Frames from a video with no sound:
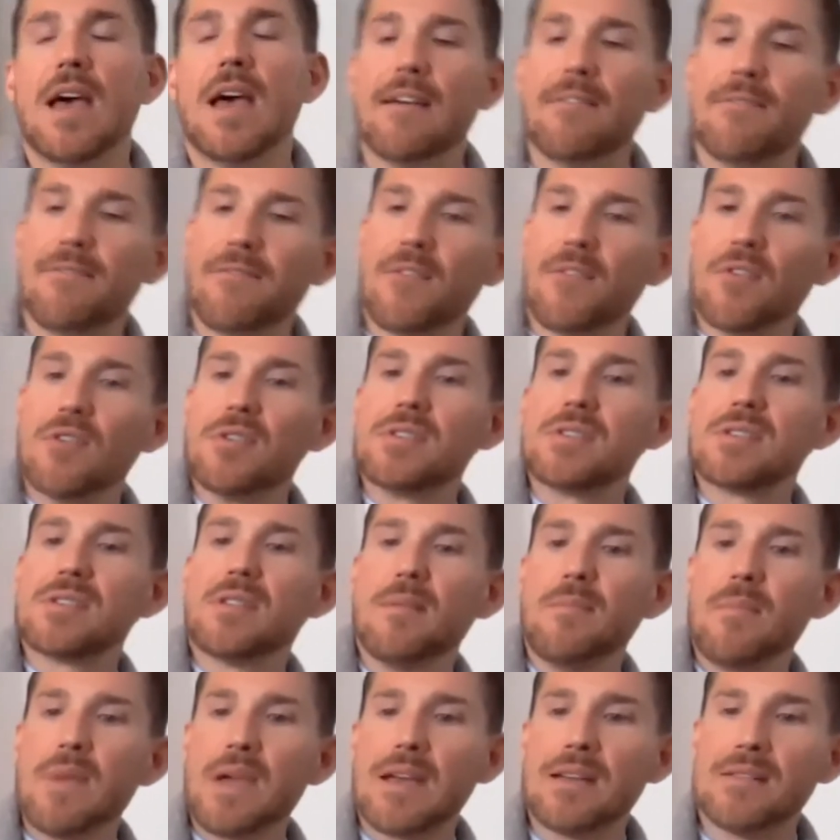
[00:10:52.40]
At first,
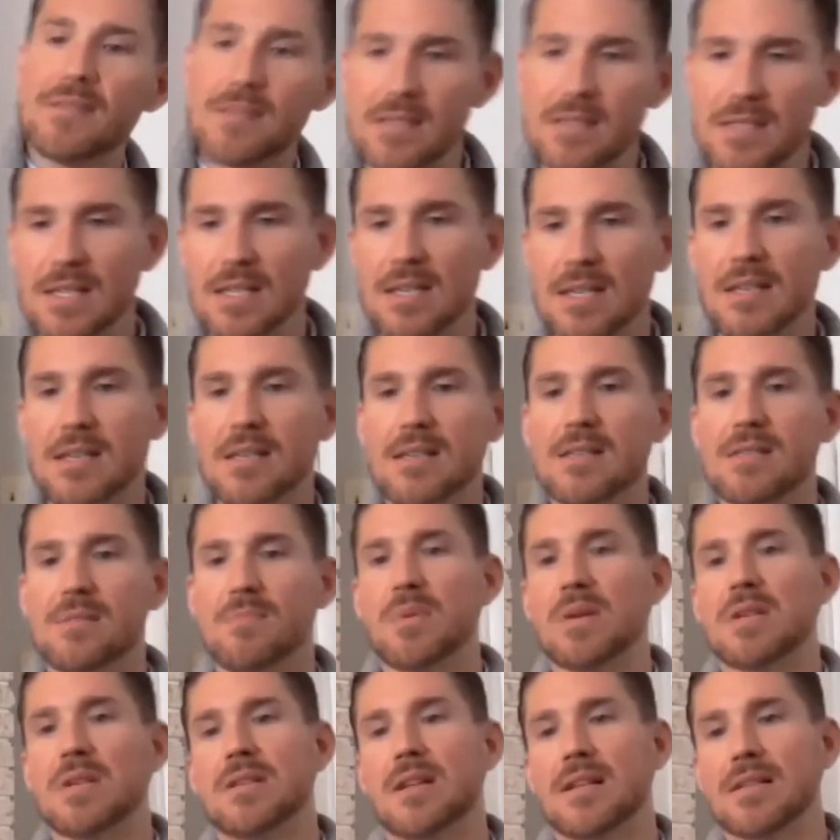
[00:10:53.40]
the man sees
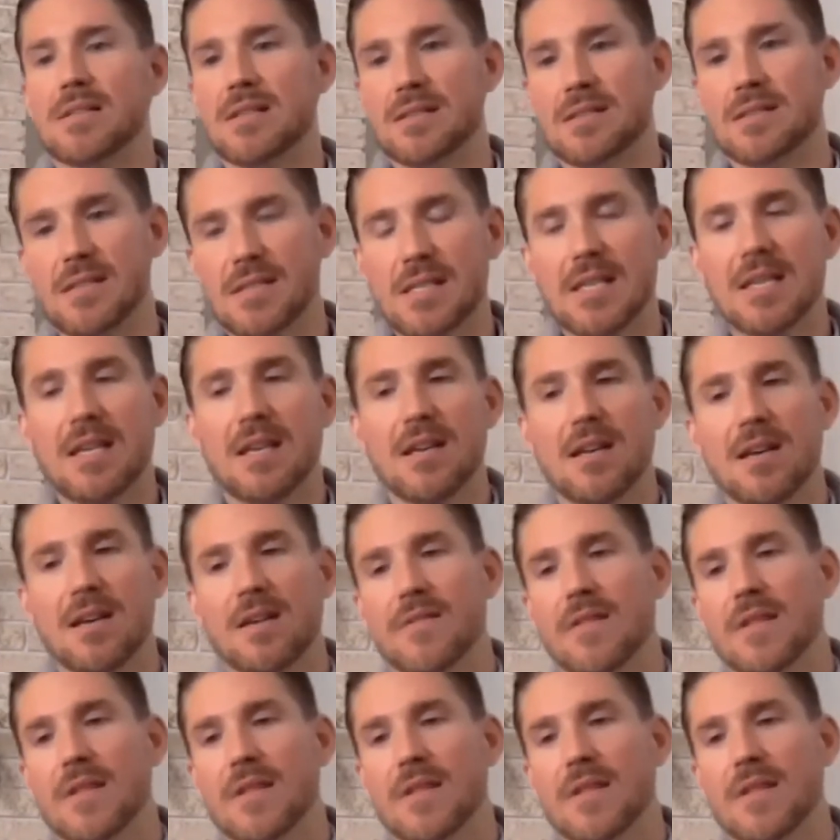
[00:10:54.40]
but doesn't see.